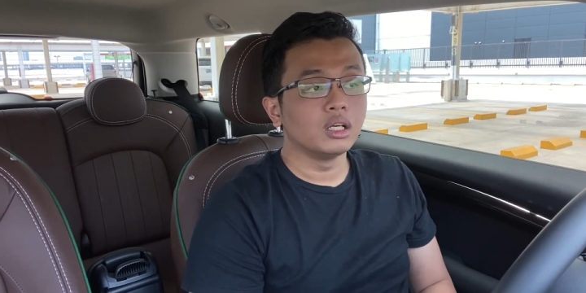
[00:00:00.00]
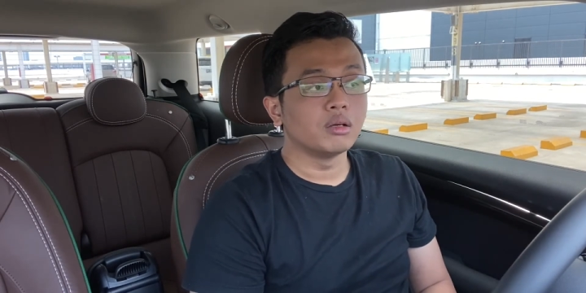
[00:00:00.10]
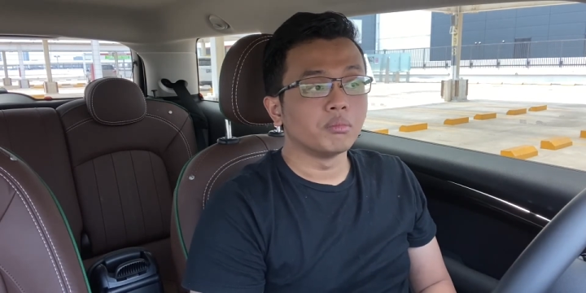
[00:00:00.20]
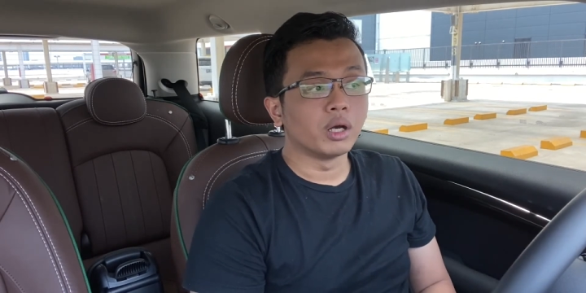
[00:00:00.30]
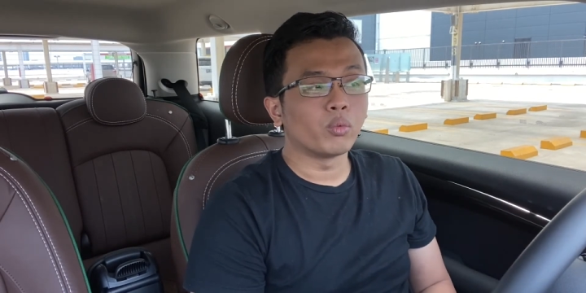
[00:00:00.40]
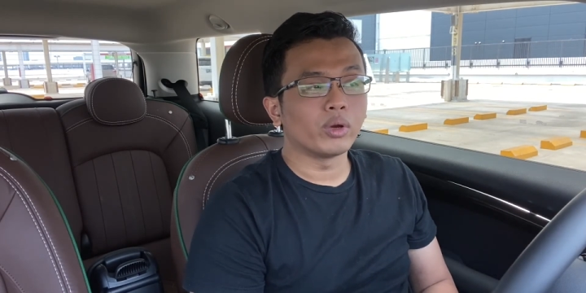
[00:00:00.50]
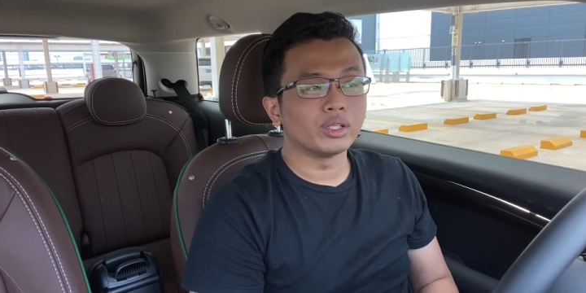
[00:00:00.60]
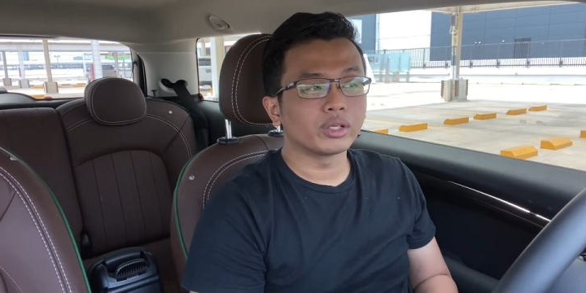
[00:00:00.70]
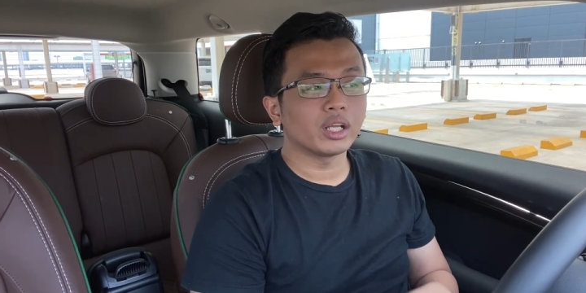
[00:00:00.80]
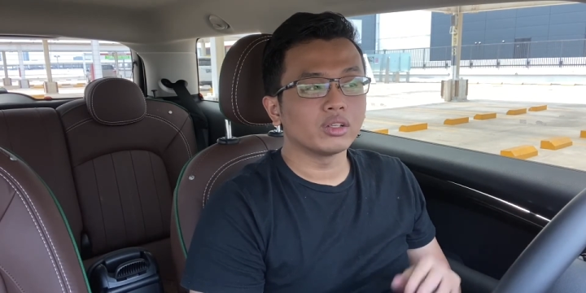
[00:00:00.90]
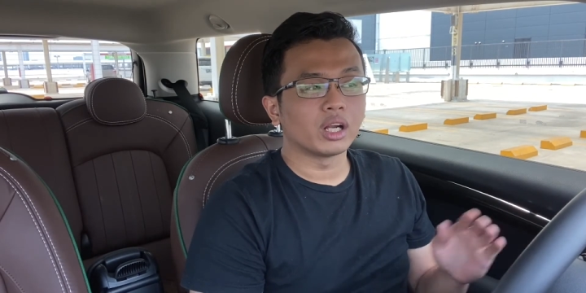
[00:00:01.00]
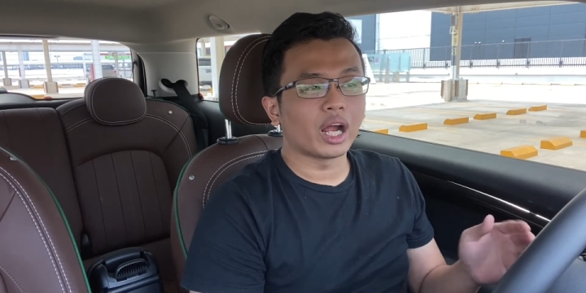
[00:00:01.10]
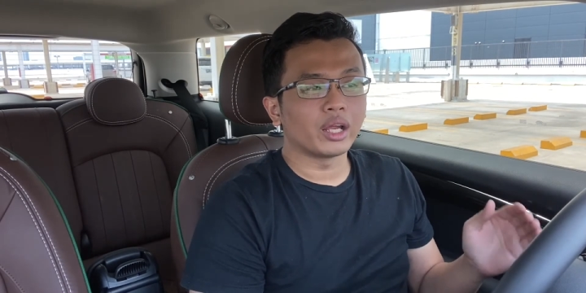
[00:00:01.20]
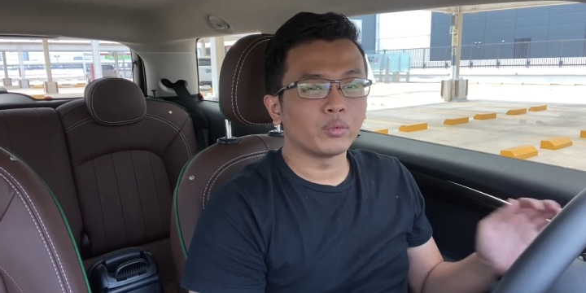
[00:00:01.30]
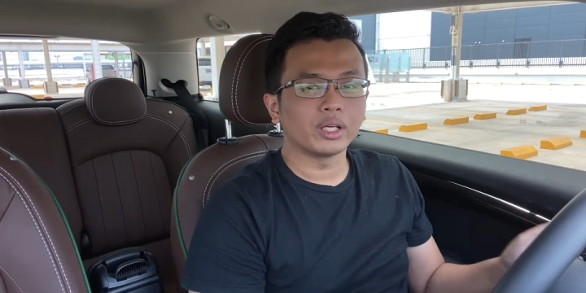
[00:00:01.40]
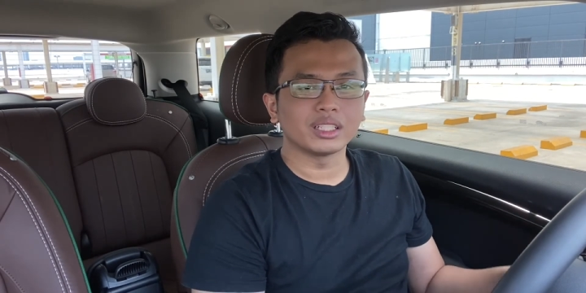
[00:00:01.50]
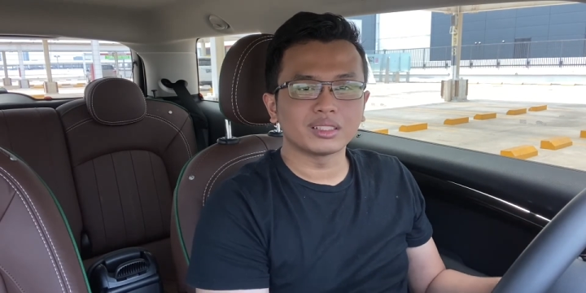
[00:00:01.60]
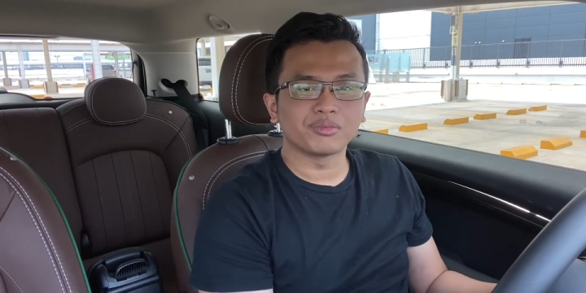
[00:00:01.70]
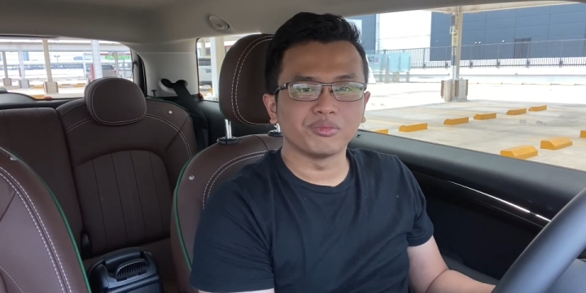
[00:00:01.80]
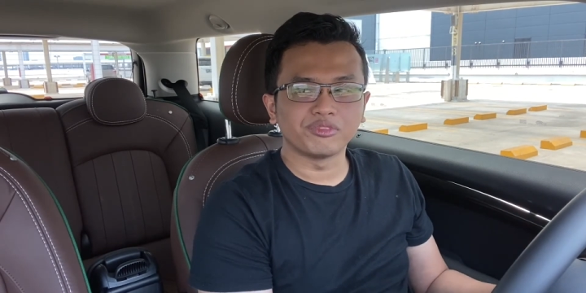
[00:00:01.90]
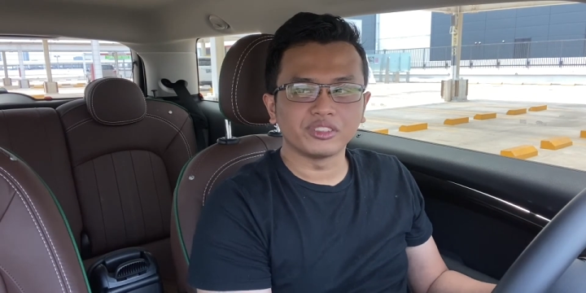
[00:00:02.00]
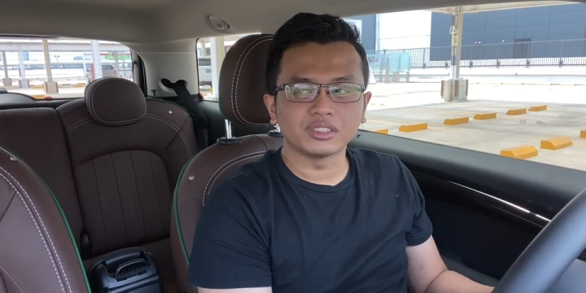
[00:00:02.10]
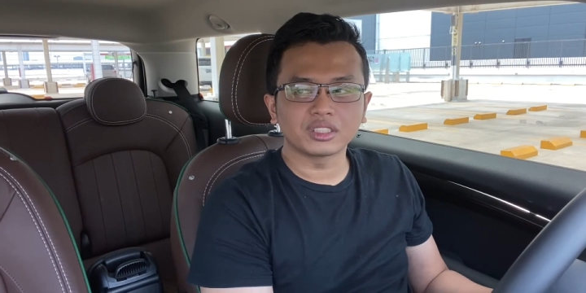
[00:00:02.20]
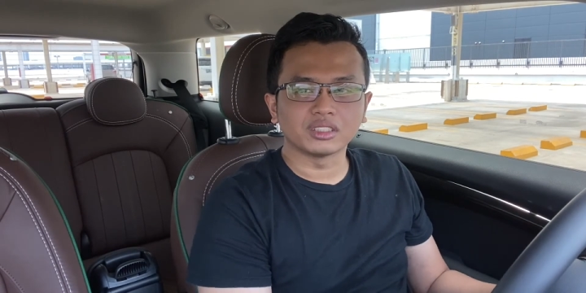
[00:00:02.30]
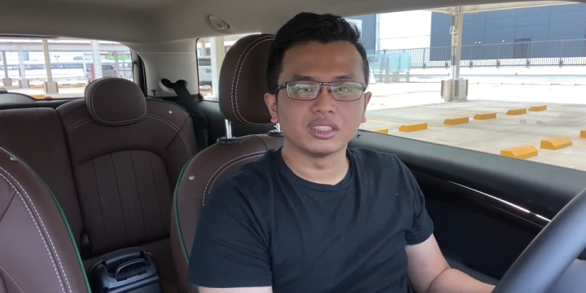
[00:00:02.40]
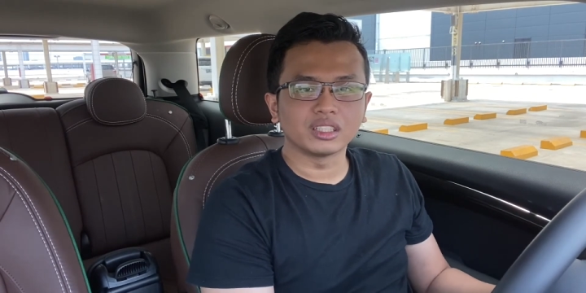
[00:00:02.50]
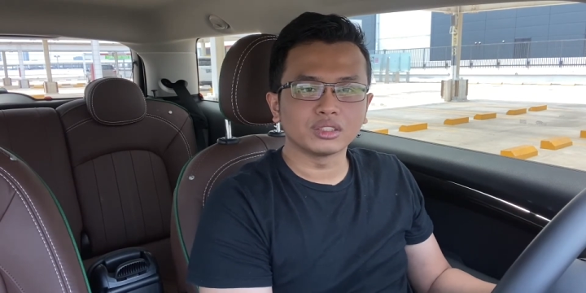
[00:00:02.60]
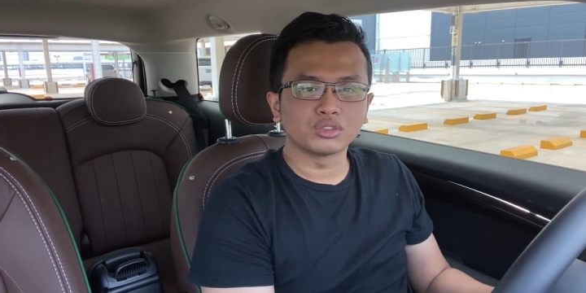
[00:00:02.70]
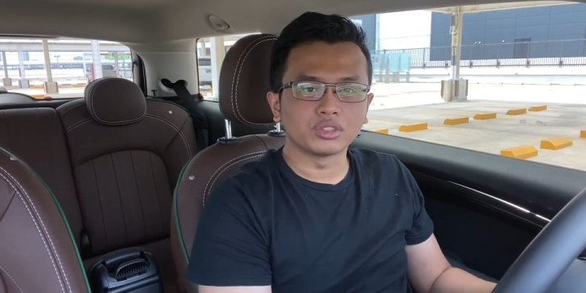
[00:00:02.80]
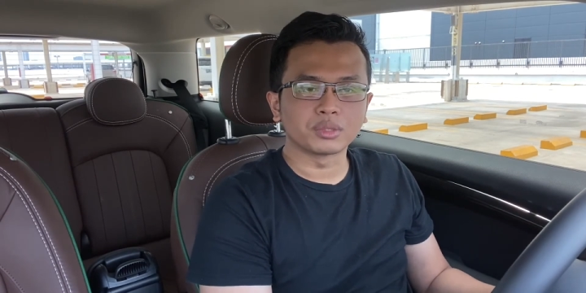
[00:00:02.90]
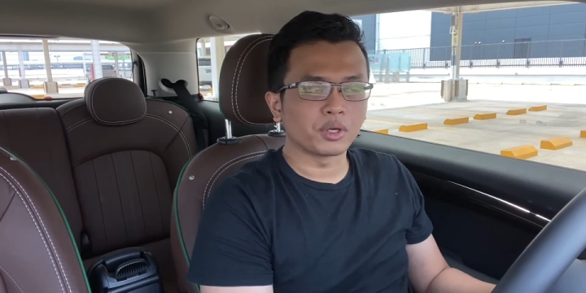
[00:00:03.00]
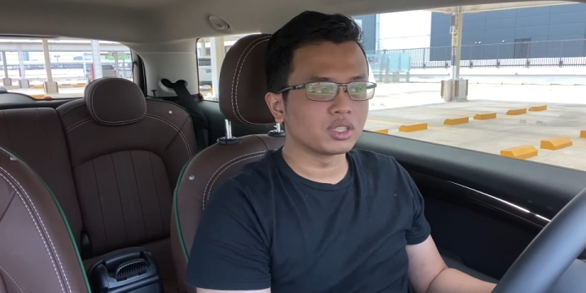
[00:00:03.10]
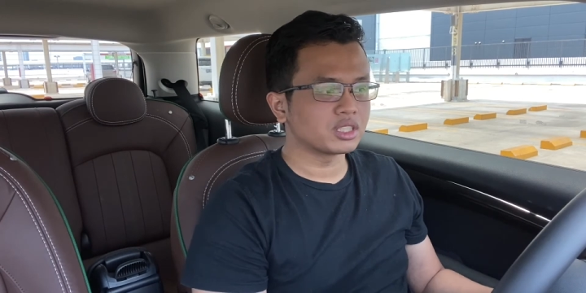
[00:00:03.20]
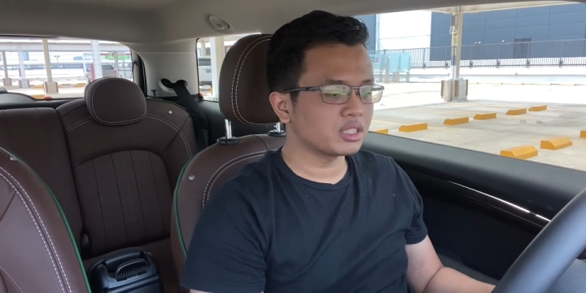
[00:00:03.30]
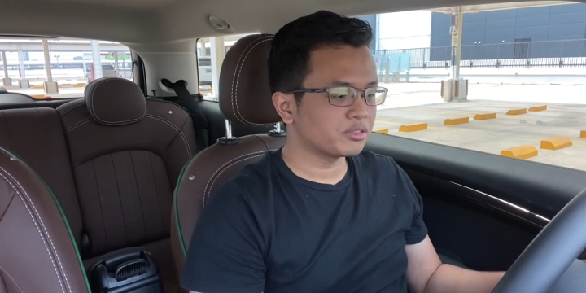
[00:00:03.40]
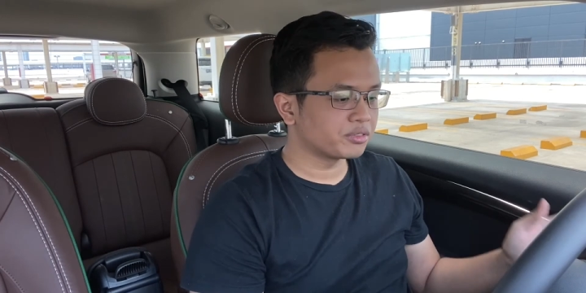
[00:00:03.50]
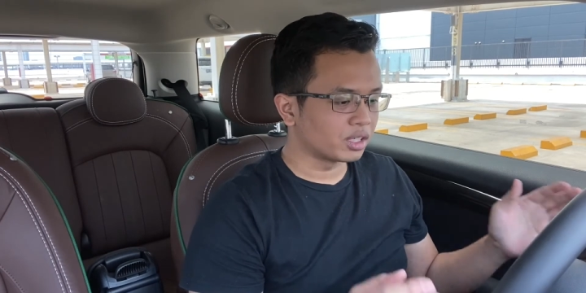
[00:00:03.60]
But when you get on a highway, it feels a little too responsive.